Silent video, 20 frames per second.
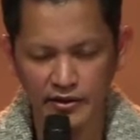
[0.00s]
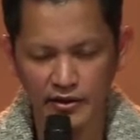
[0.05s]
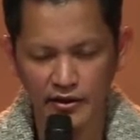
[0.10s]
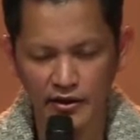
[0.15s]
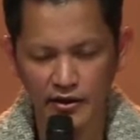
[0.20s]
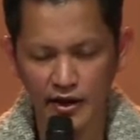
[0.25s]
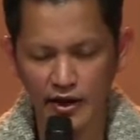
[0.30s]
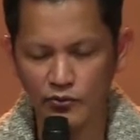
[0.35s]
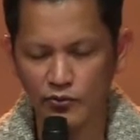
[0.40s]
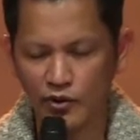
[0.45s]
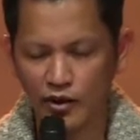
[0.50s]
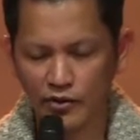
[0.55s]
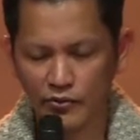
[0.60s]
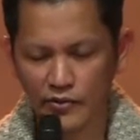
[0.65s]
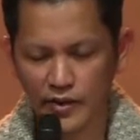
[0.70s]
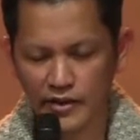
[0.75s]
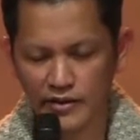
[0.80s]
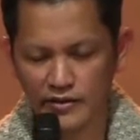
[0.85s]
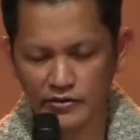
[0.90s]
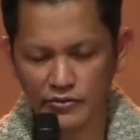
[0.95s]
and we are
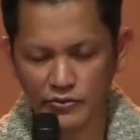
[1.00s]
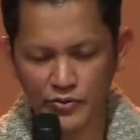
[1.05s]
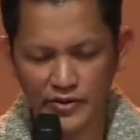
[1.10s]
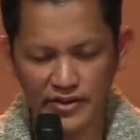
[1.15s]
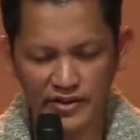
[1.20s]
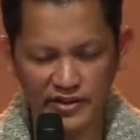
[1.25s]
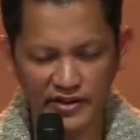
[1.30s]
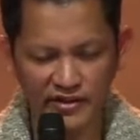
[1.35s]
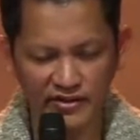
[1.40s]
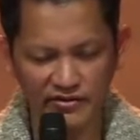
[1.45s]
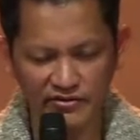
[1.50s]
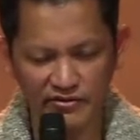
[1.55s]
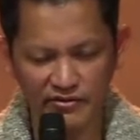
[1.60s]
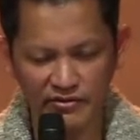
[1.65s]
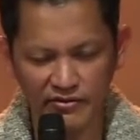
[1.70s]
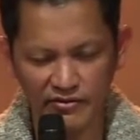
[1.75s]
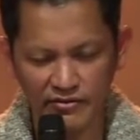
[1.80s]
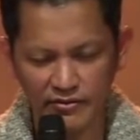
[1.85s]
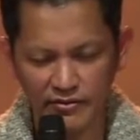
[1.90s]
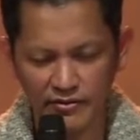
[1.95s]
ready to receive.
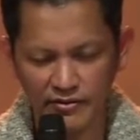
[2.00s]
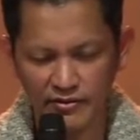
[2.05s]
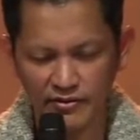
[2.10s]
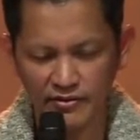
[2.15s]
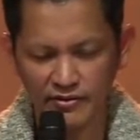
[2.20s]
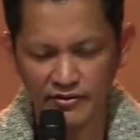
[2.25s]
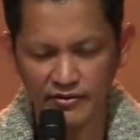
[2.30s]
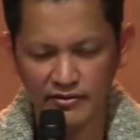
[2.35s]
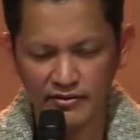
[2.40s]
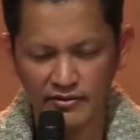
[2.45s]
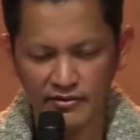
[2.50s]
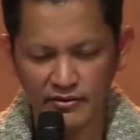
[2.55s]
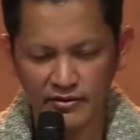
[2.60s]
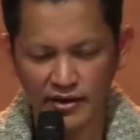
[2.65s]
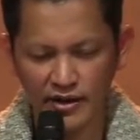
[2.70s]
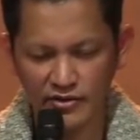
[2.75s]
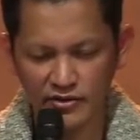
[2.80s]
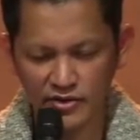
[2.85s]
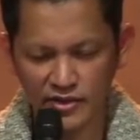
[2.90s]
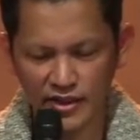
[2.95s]

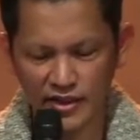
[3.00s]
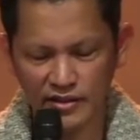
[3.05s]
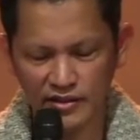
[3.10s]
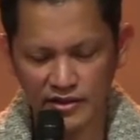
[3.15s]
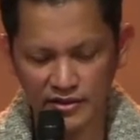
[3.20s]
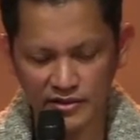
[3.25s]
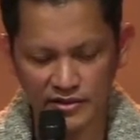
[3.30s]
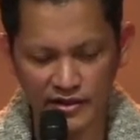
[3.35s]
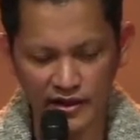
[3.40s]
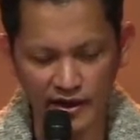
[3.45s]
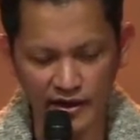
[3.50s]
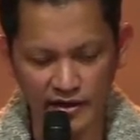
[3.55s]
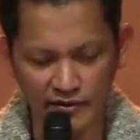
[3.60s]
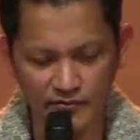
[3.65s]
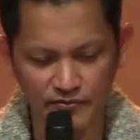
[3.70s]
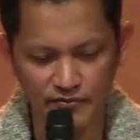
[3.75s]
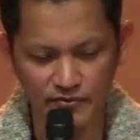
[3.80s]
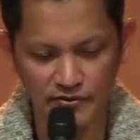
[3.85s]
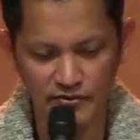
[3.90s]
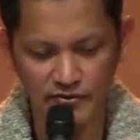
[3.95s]
In Jesus'
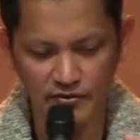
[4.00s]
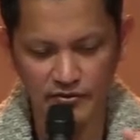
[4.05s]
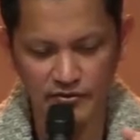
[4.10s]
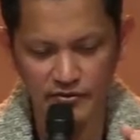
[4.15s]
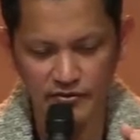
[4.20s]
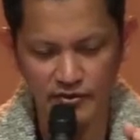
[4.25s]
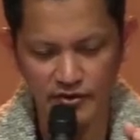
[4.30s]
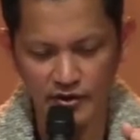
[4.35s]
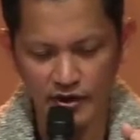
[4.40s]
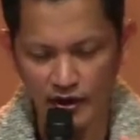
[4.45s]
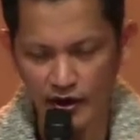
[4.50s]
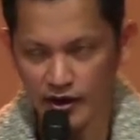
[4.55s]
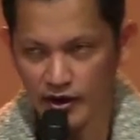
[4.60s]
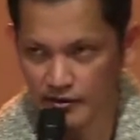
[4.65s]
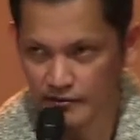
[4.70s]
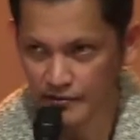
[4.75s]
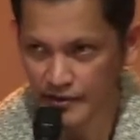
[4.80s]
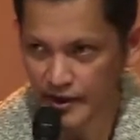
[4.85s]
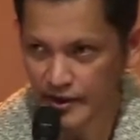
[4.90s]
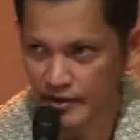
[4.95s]
name,
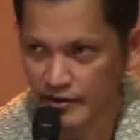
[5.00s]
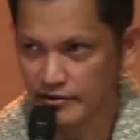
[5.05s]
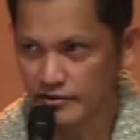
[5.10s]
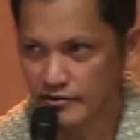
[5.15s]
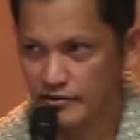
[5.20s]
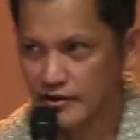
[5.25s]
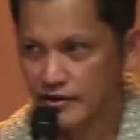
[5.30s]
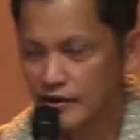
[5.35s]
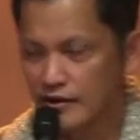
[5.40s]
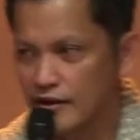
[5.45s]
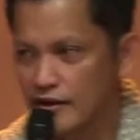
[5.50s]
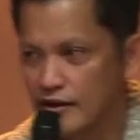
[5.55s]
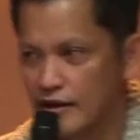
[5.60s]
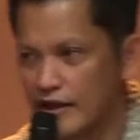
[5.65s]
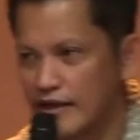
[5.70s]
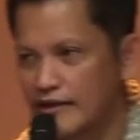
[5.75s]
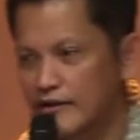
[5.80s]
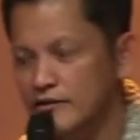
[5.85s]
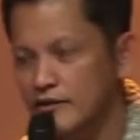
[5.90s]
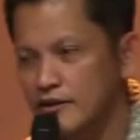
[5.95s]
amen.
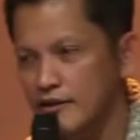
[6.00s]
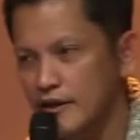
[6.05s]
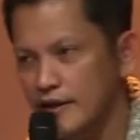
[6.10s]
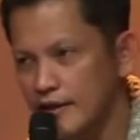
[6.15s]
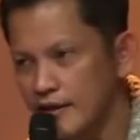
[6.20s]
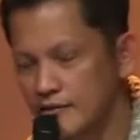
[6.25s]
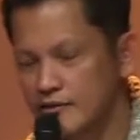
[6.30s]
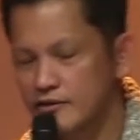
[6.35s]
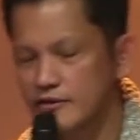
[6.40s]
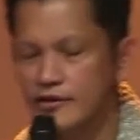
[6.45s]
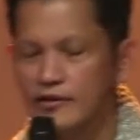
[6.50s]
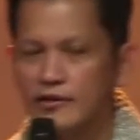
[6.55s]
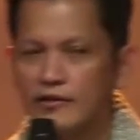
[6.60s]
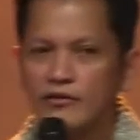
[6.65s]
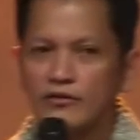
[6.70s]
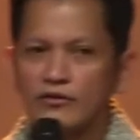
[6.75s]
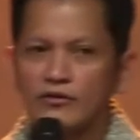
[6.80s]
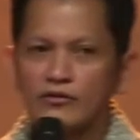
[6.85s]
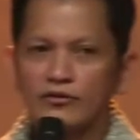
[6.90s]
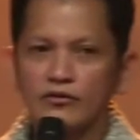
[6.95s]
It is easy
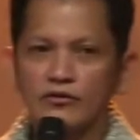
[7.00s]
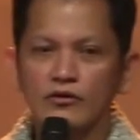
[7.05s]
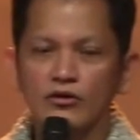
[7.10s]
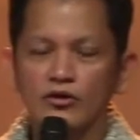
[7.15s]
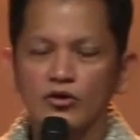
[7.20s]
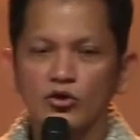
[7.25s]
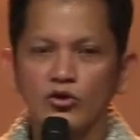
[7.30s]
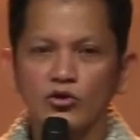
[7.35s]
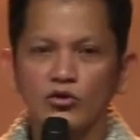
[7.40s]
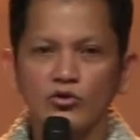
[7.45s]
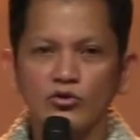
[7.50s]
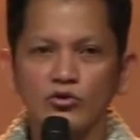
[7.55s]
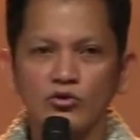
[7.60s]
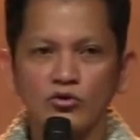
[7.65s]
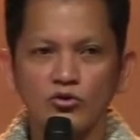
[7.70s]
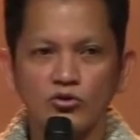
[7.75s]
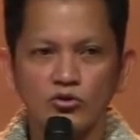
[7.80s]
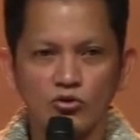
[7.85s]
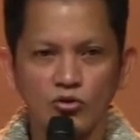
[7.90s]
to